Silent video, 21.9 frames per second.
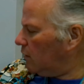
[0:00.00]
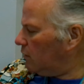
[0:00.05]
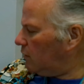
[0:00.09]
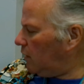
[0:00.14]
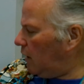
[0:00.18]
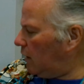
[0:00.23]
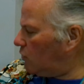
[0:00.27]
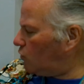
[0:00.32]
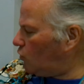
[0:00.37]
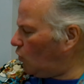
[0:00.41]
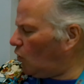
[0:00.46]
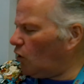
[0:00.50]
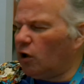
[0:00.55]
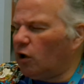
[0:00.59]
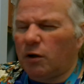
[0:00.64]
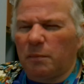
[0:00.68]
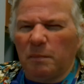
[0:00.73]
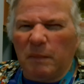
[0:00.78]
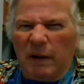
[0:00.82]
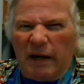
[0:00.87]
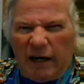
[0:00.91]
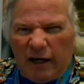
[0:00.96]
They
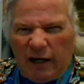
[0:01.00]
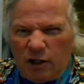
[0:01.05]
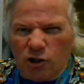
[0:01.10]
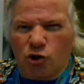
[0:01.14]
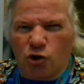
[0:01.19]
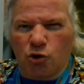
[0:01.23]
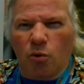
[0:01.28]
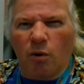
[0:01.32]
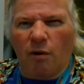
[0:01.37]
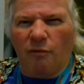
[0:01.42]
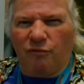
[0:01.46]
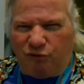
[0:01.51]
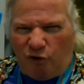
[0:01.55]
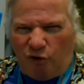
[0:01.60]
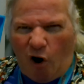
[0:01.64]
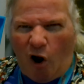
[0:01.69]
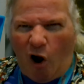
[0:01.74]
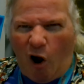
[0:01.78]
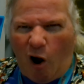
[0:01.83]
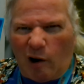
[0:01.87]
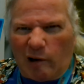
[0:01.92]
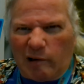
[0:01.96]
turned me into a
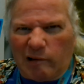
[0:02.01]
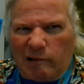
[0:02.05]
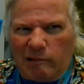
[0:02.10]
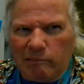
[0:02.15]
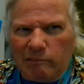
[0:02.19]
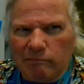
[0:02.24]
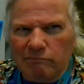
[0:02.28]
frog.